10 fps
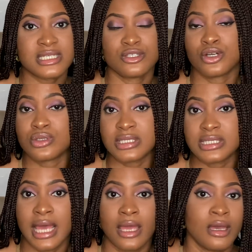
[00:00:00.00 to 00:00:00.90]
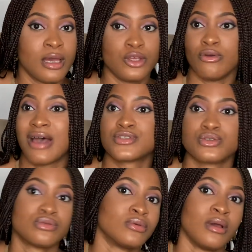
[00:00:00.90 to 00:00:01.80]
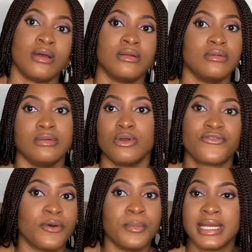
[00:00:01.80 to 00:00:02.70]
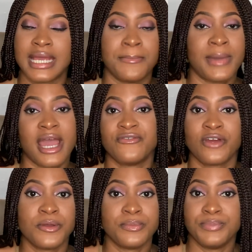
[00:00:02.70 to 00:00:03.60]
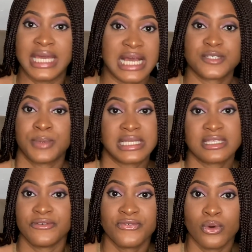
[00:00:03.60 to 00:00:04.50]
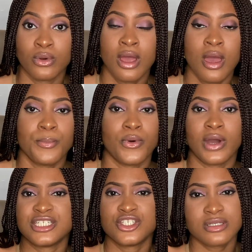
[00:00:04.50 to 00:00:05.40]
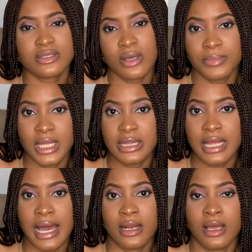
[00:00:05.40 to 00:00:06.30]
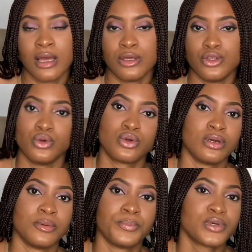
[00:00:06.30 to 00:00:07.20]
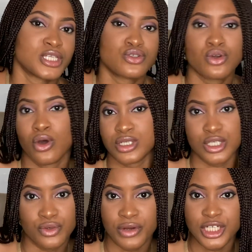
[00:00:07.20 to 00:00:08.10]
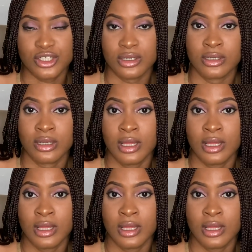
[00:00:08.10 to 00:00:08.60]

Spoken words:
not to say you have to look for money and buy a very big expensive phone, but it's just something that you could put into consideration.